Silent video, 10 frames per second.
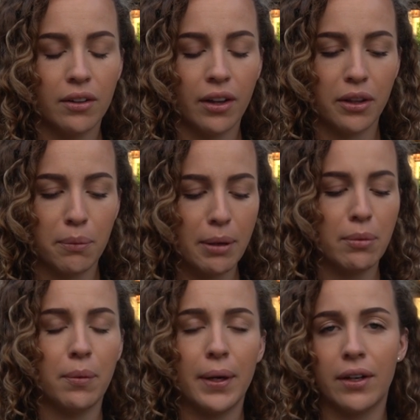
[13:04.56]
like the
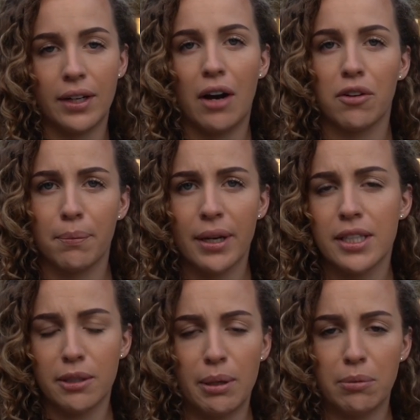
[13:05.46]
people who we are now
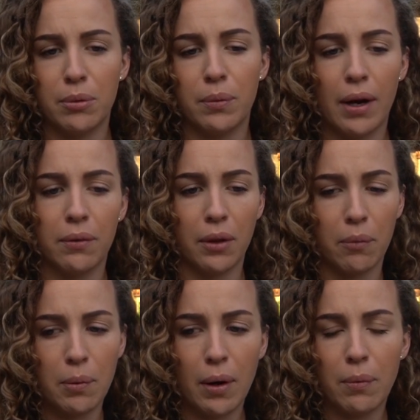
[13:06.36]
compared to the people
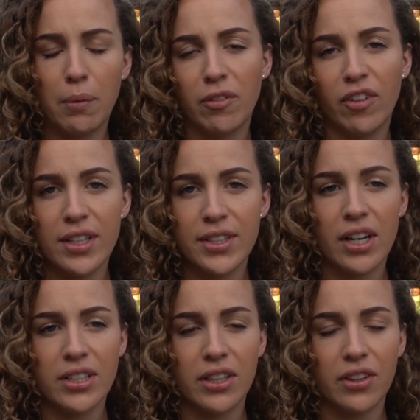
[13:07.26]
that we were when we first
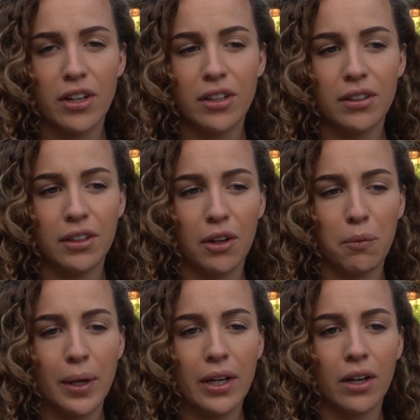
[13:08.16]
started, they, you know,
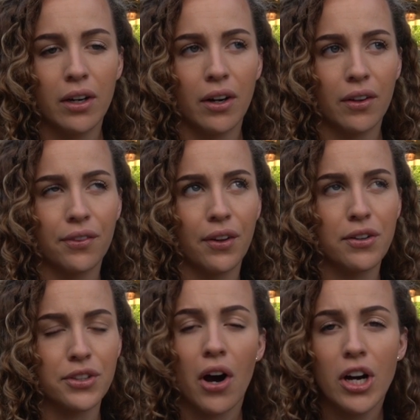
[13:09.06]
we are
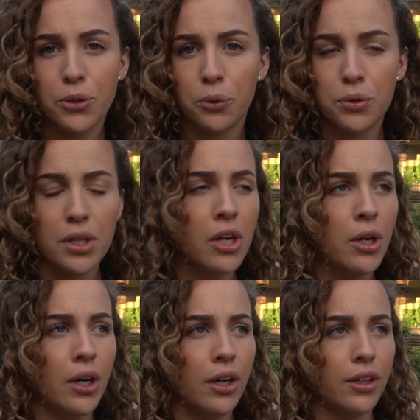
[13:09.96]
those idols.
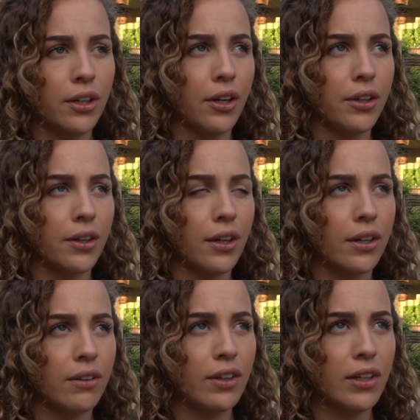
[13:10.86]
You know,
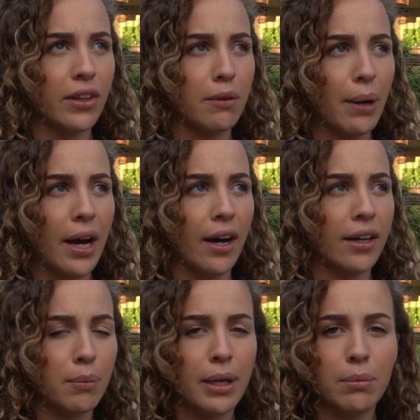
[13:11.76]
if you think
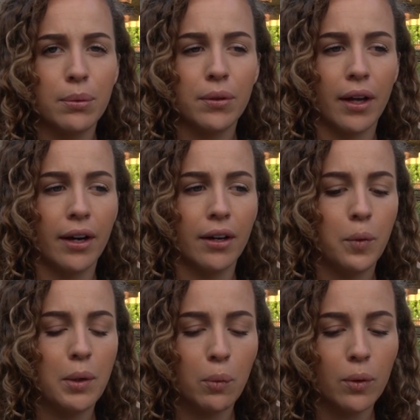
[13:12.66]
back, the people that
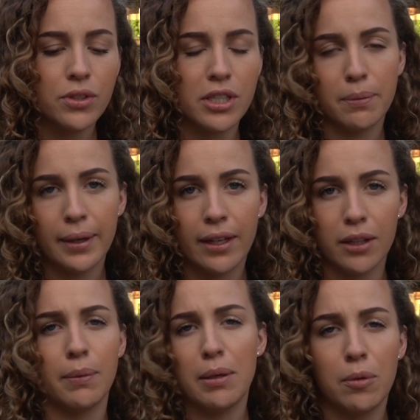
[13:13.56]
we wanted to be
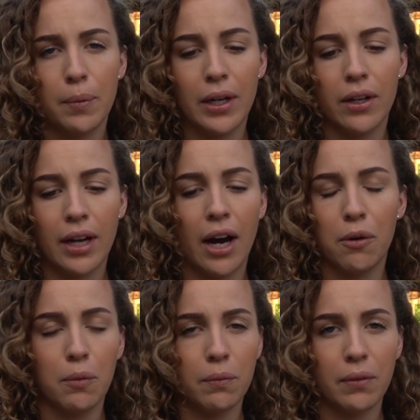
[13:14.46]
are the people we are
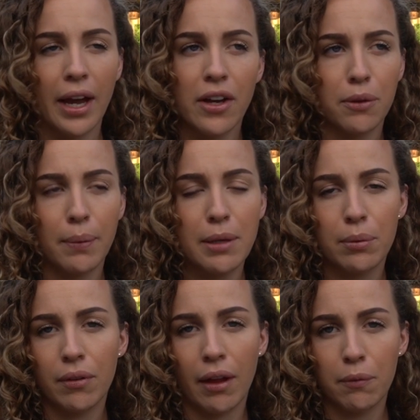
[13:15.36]
now. They are the
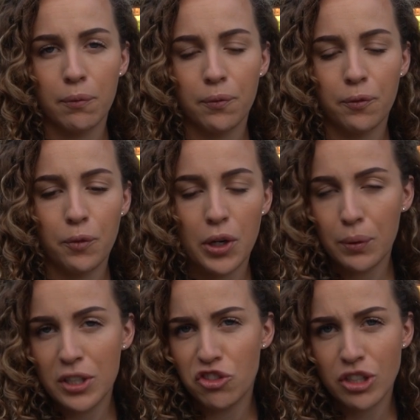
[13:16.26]
people that we
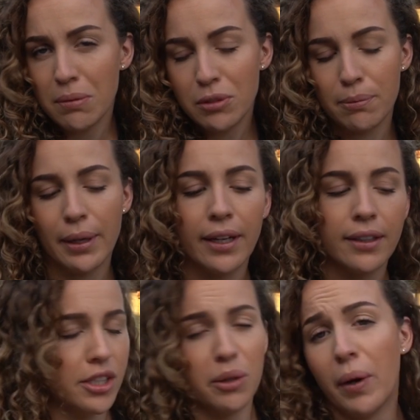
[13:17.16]
always dreamed to
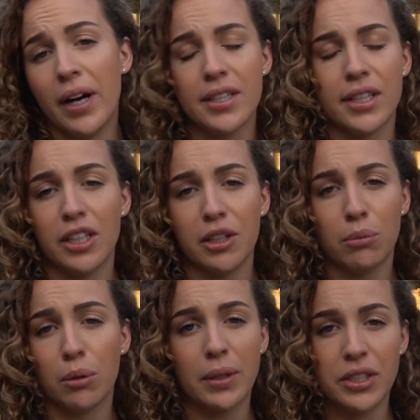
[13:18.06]
be. So the worst thing you
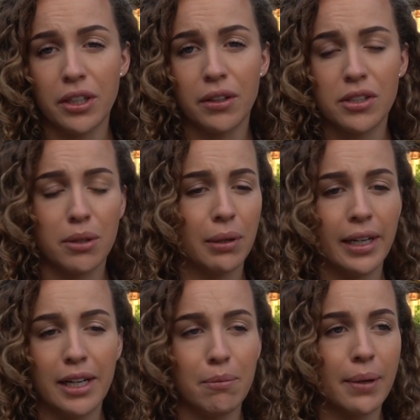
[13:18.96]
can probably do is
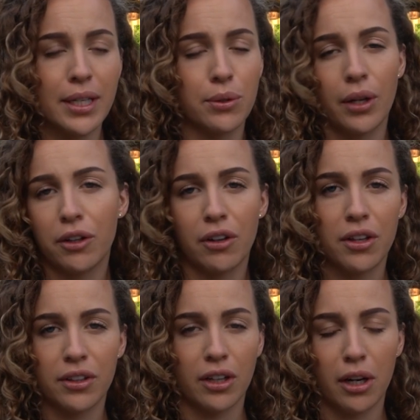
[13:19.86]
completely miss all that
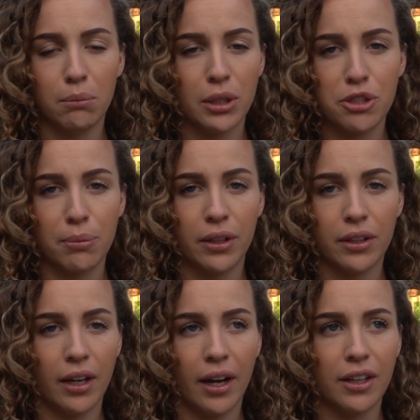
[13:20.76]
growth and
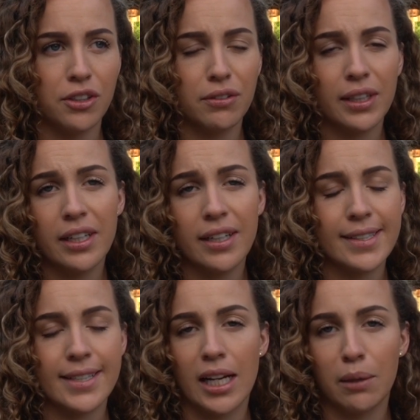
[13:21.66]
accomplishment, and you really need
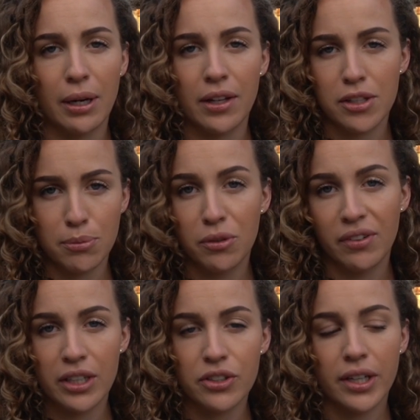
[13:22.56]
to celebrate those small
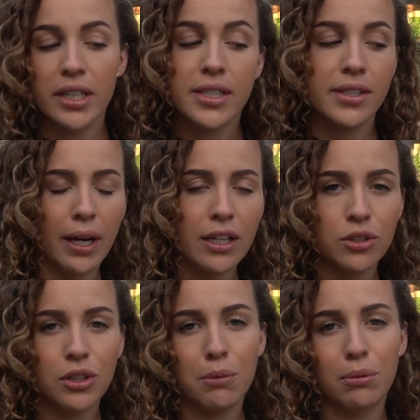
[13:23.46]
victories. Make
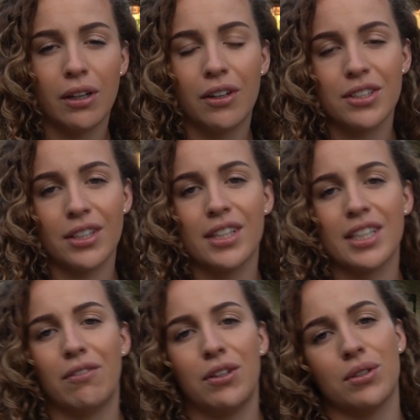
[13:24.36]
sure you
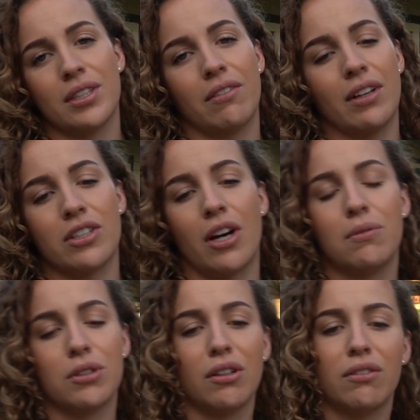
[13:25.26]
prioritise giving yourself that
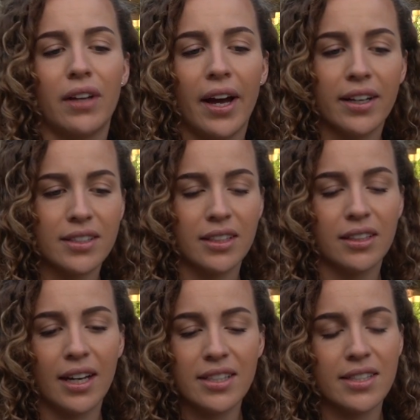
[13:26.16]
time to reflect,
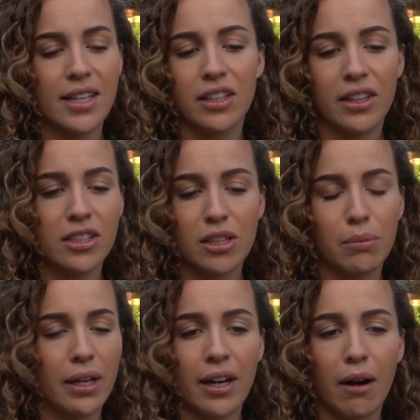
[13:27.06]
and as I said, this can
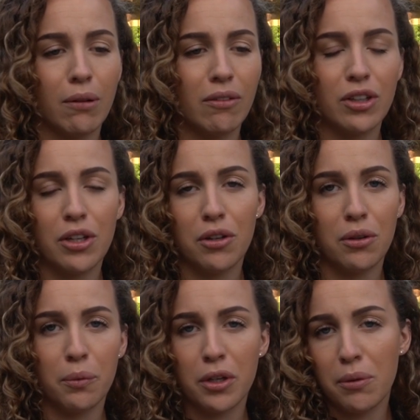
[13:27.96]
be however
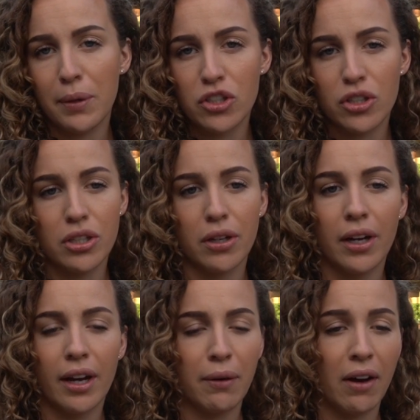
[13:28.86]
you wish to do
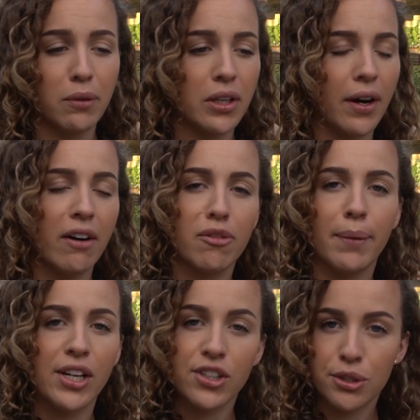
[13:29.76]
it, with your
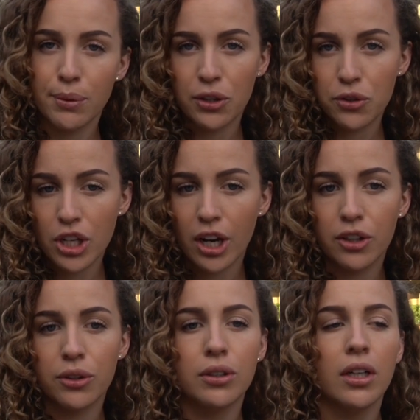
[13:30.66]
affirmations, with your
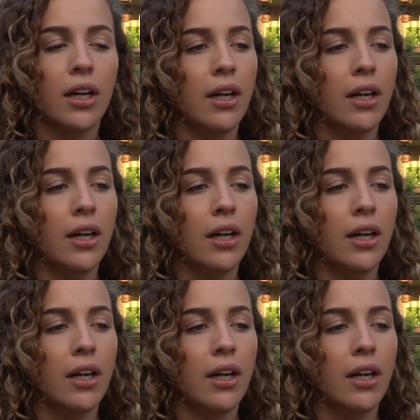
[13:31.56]
journal,